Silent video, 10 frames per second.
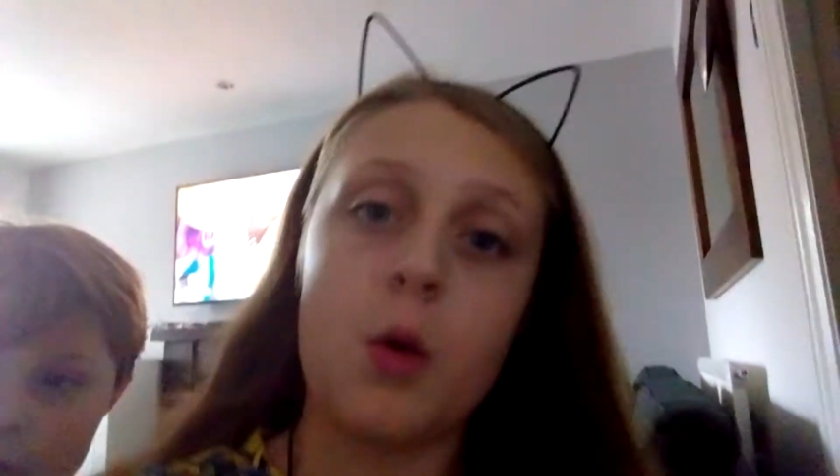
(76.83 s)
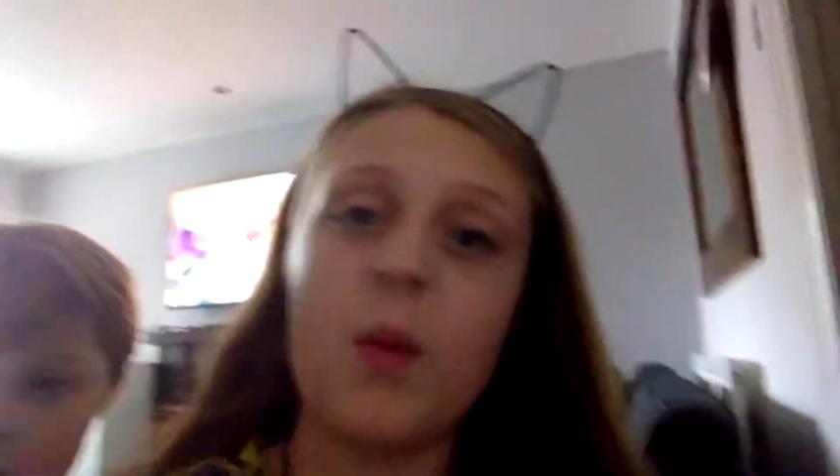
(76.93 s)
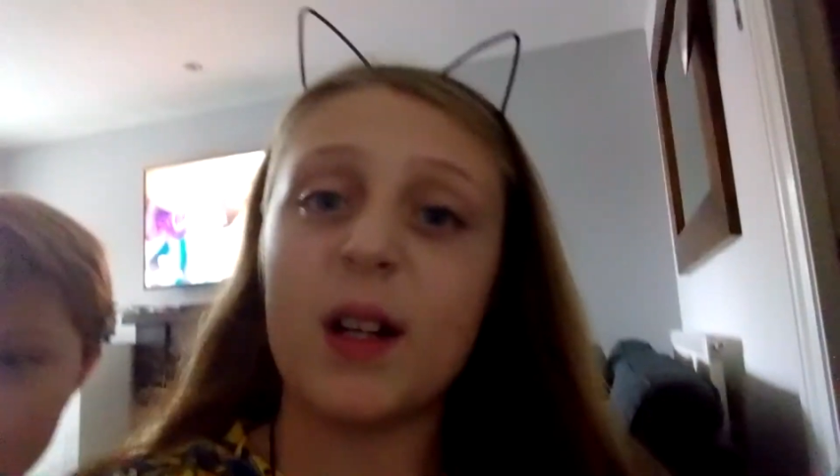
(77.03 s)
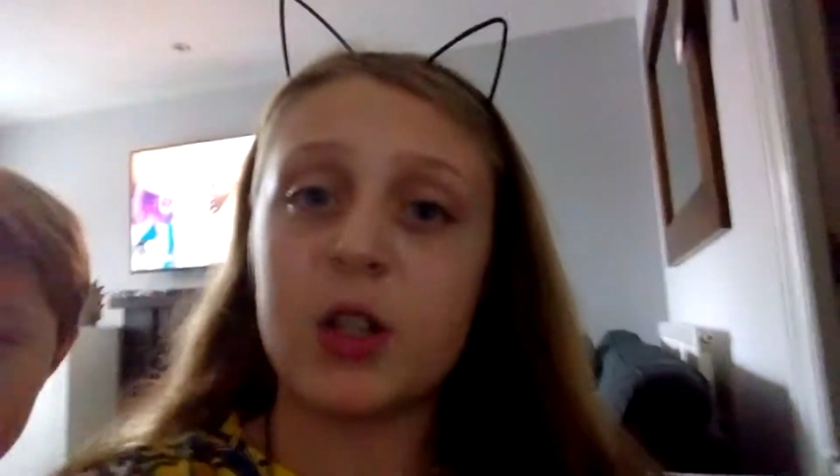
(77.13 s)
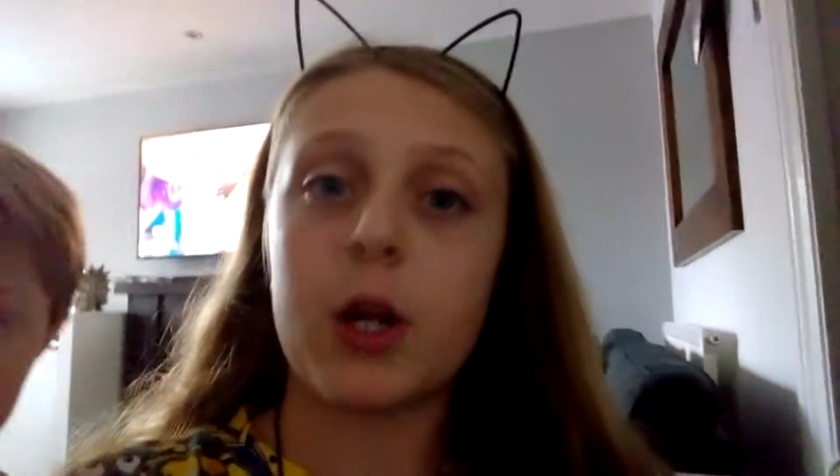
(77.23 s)

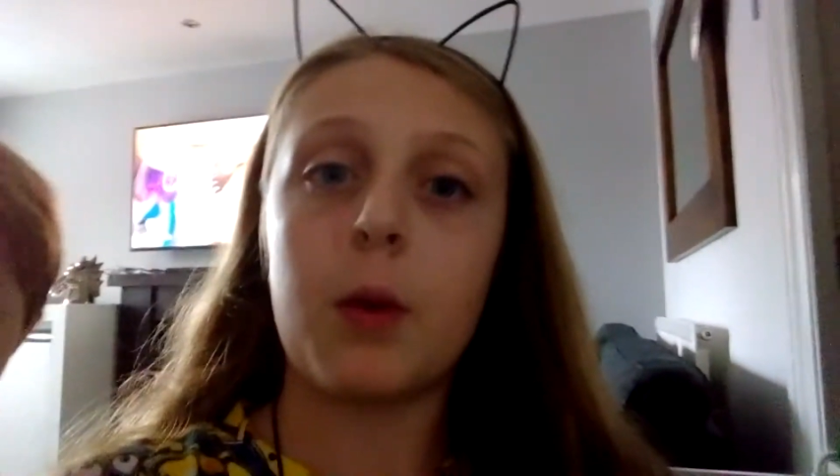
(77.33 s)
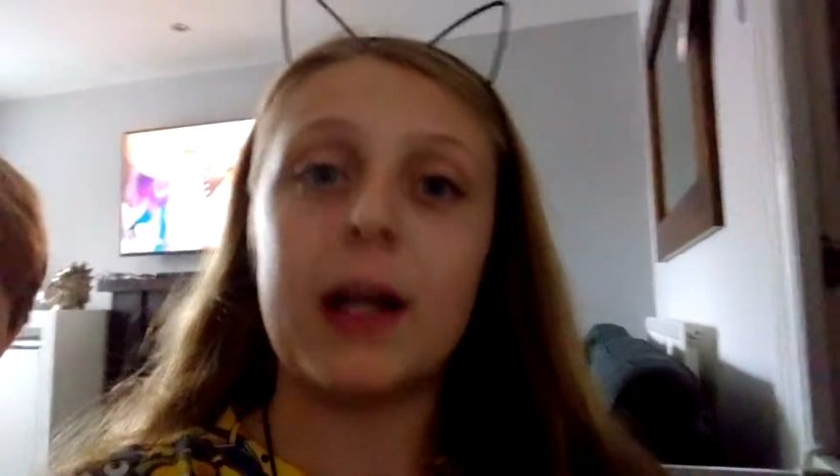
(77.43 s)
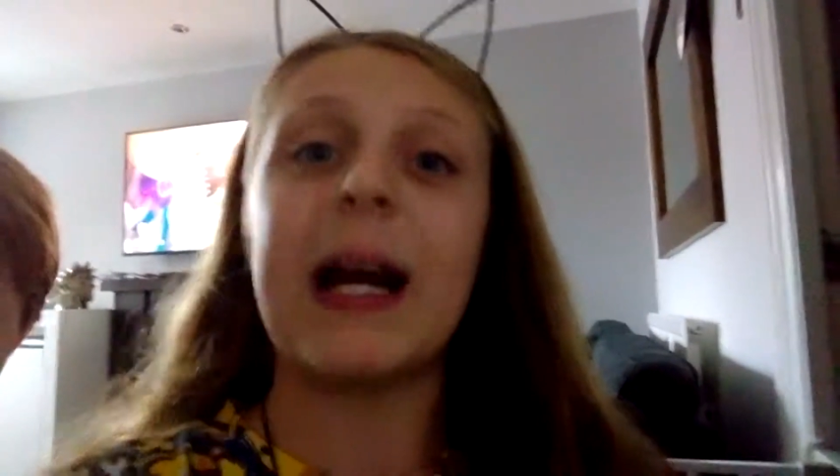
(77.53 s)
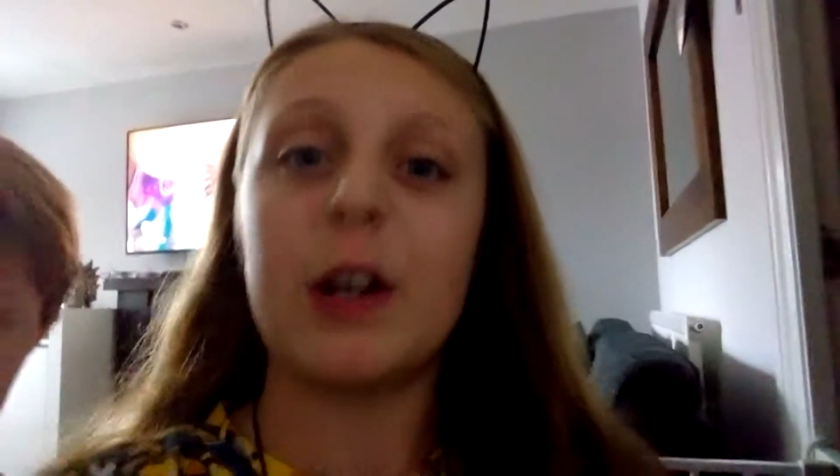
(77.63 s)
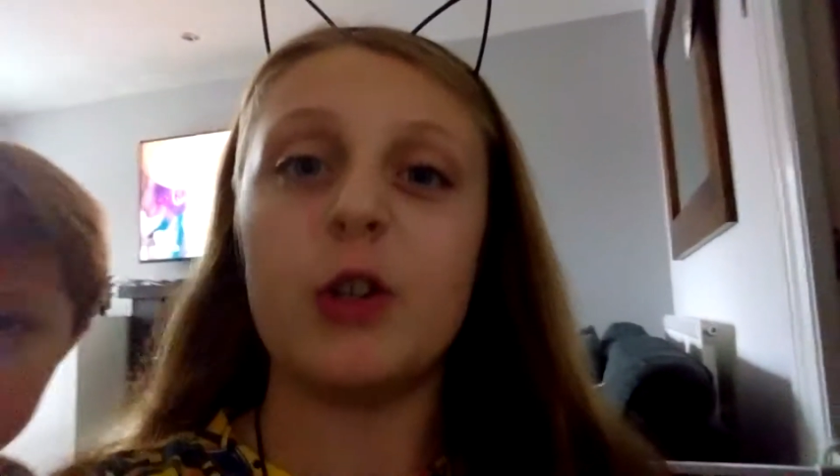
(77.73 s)
we can show you what it
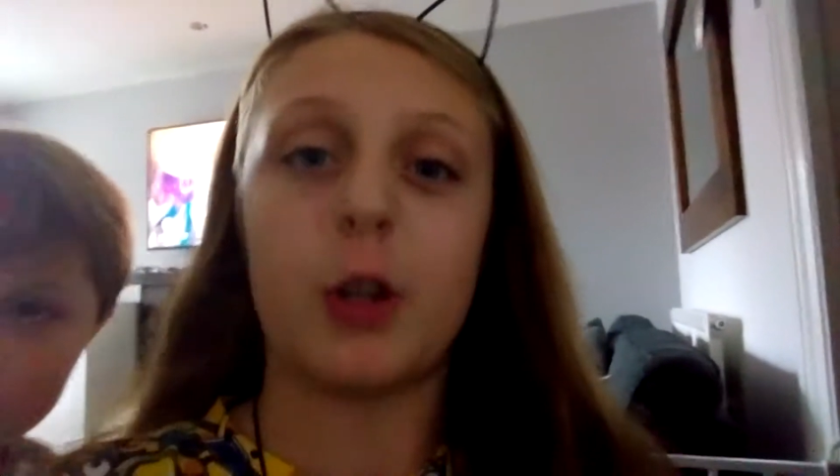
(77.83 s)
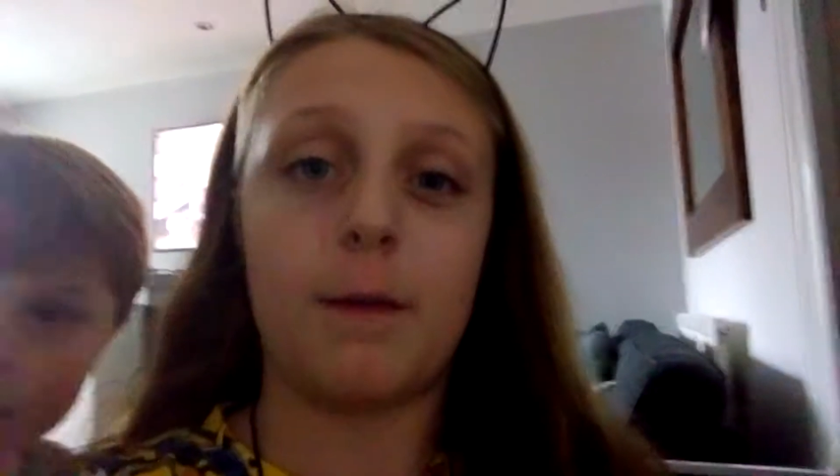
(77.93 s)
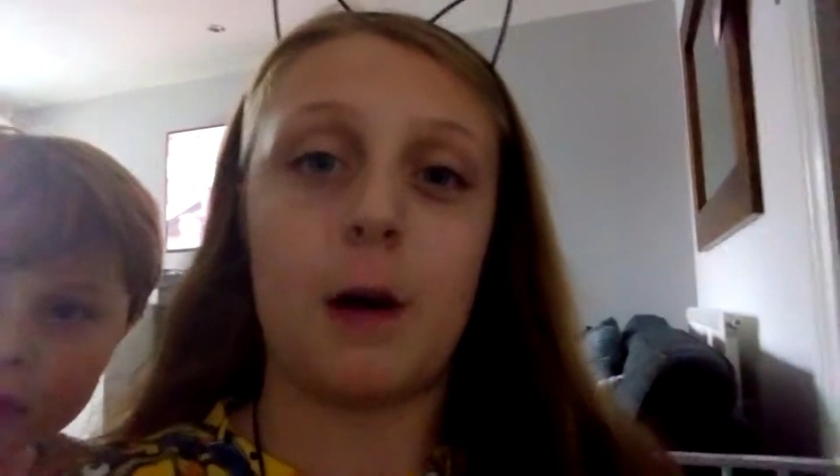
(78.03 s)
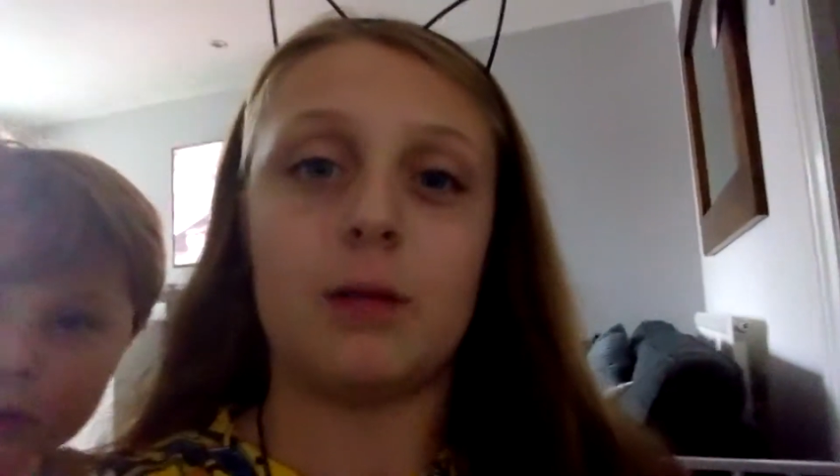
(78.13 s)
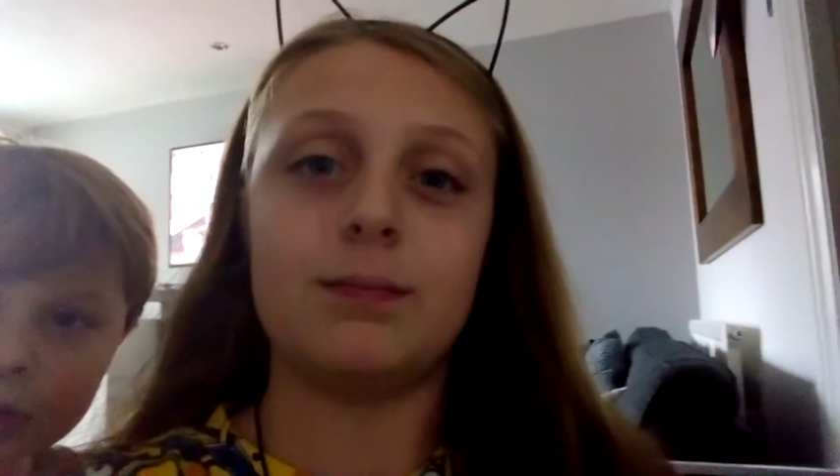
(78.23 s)
can do so
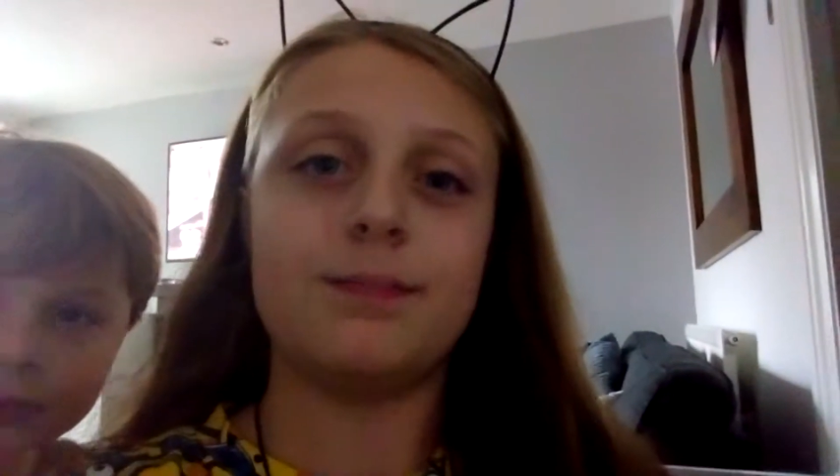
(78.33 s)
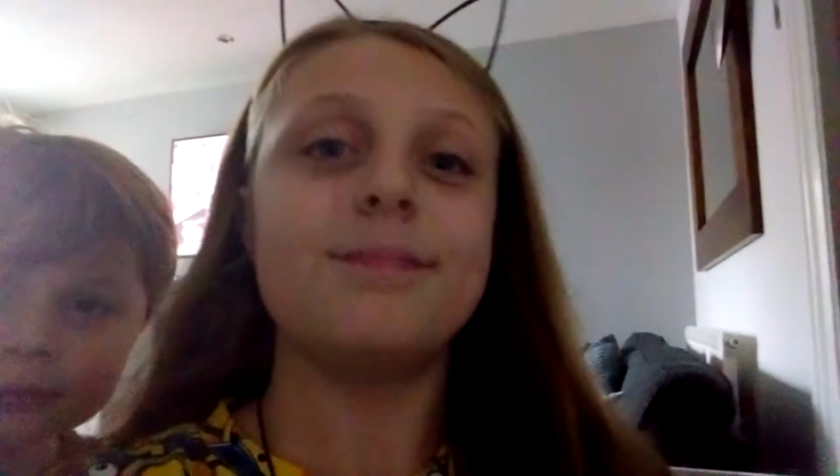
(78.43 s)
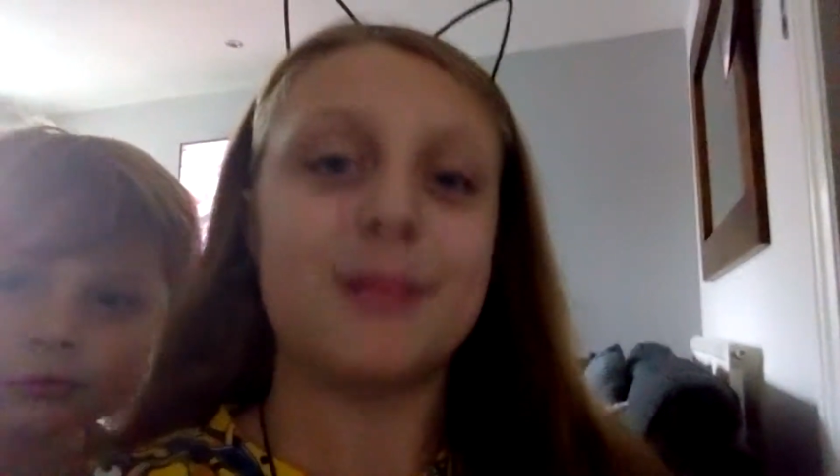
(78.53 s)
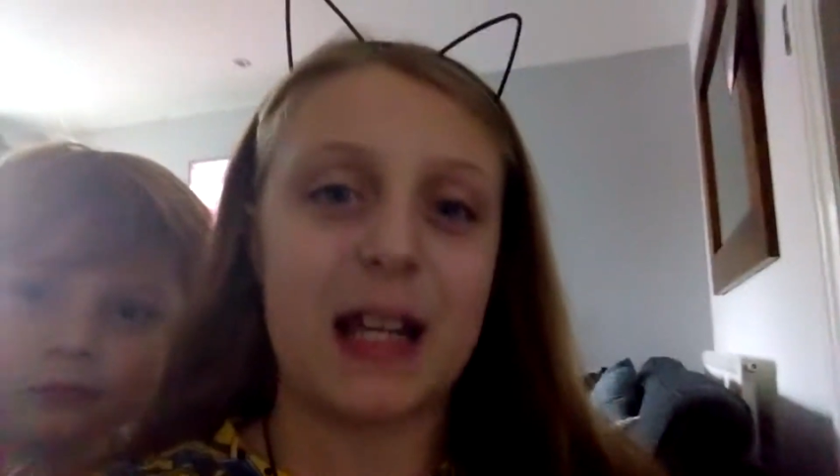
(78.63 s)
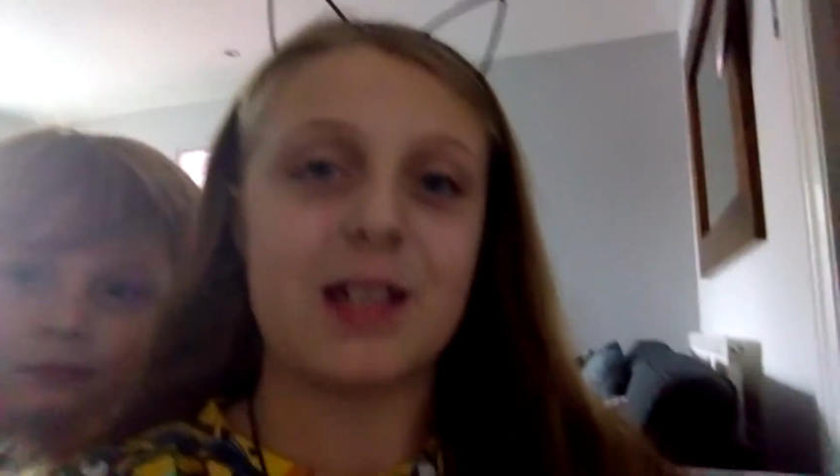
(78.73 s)
far.
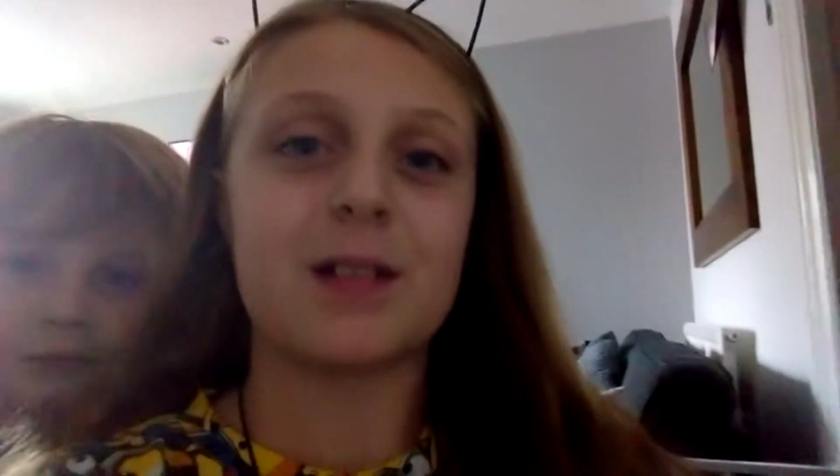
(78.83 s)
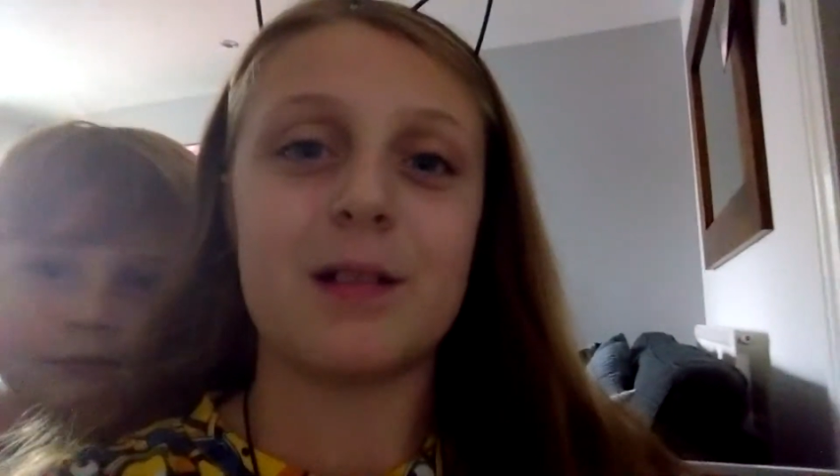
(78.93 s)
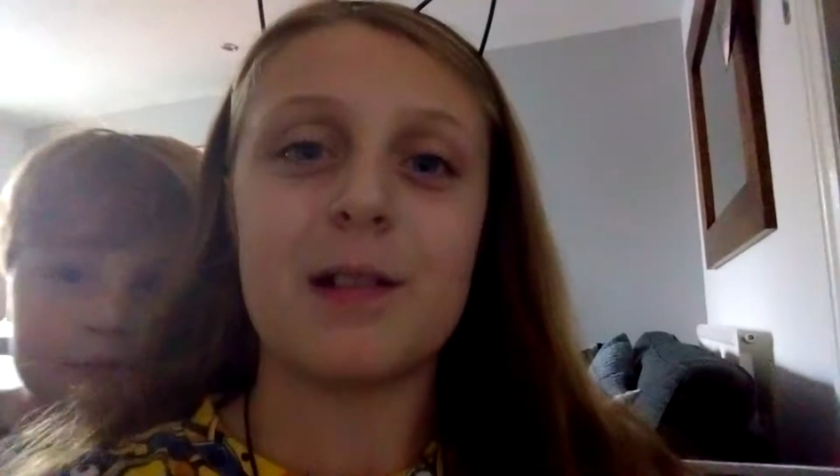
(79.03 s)
Yes.